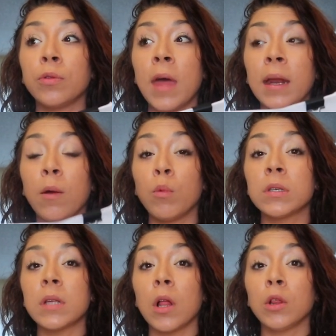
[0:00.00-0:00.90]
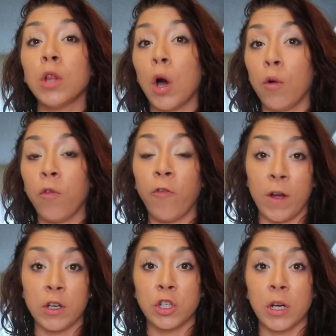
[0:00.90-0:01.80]
that it was low
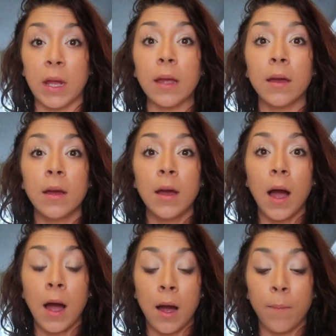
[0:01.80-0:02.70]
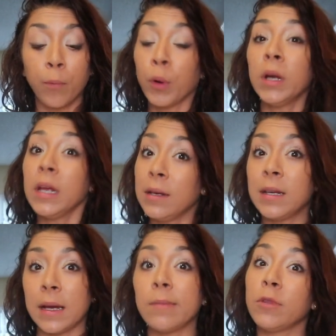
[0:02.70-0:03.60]
functioning, um, pretty
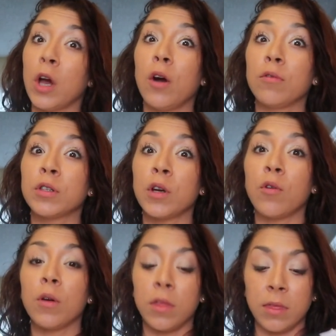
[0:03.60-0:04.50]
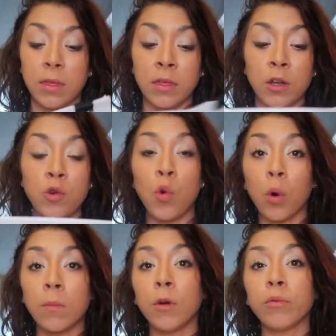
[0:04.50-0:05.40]
damn low. So the
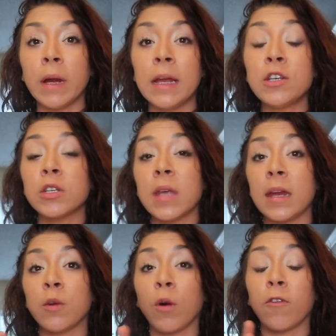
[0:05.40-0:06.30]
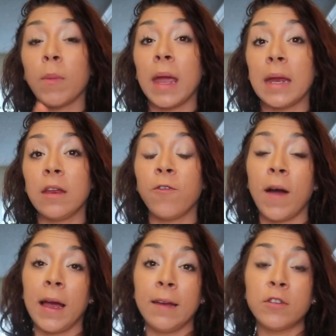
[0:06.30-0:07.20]
normal range is anywhere from
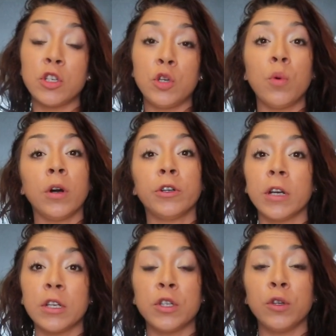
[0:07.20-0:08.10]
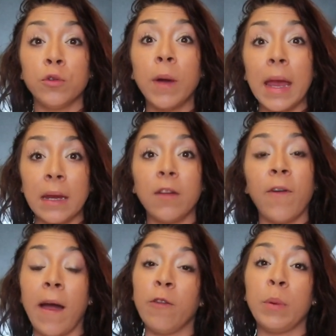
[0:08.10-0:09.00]
85 to 202,
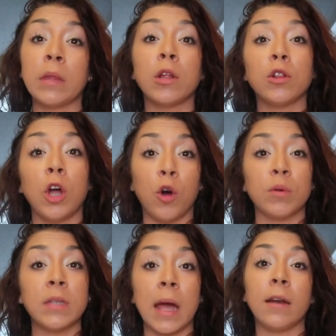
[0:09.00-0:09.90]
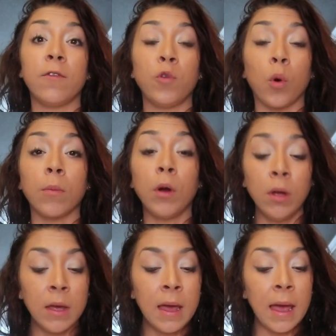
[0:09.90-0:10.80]
85 being the low side of
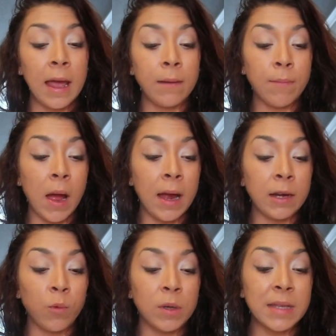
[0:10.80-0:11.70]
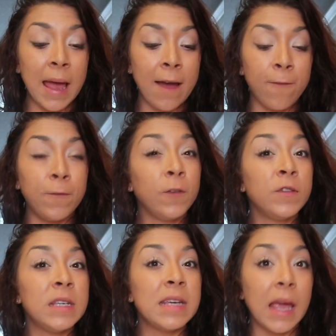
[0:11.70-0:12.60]
normal, and mine was at
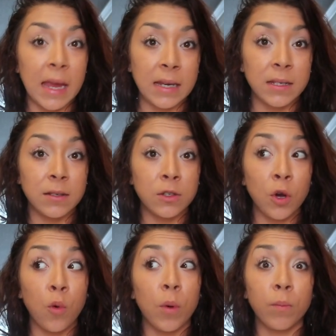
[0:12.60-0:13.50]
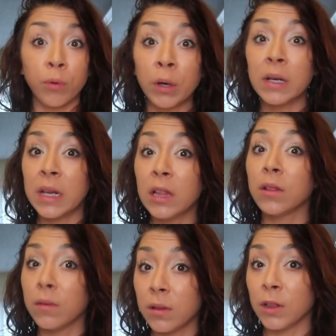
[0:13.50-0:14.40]
58, so pretty
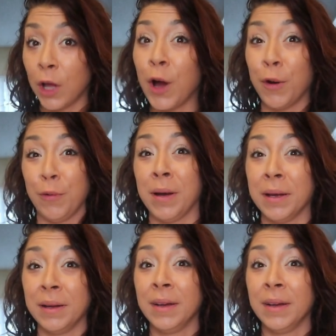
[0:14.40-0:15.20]
low,